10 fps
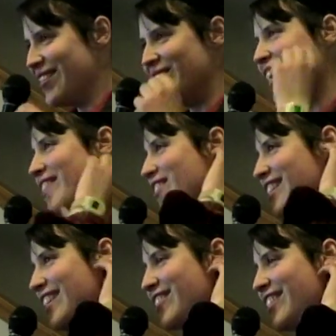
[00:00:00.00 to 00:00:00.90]
but I
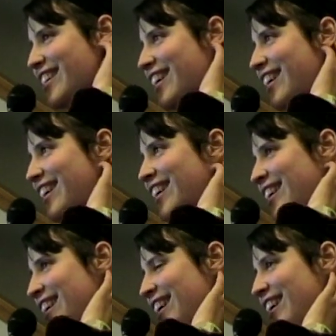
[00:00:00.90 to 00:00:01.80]
was outside,
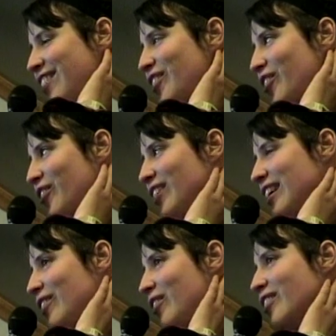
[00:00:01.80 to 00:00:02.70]
and it took a
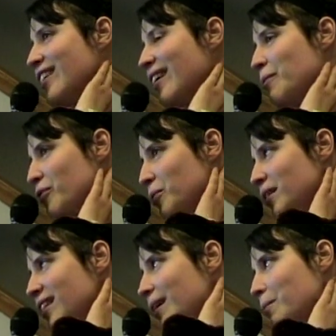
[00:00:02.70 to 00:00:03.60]
really long time for me
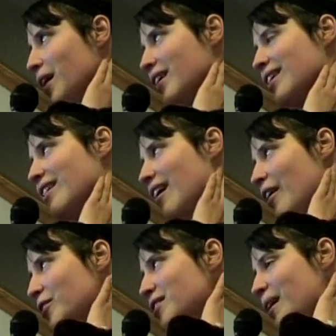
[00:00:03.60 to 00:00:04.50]
to get back in the
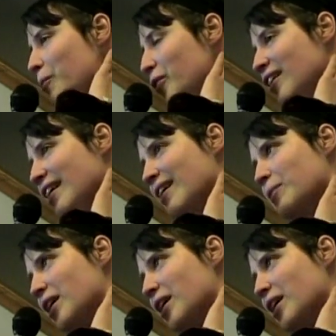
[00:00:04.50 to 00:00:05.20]
house that morning,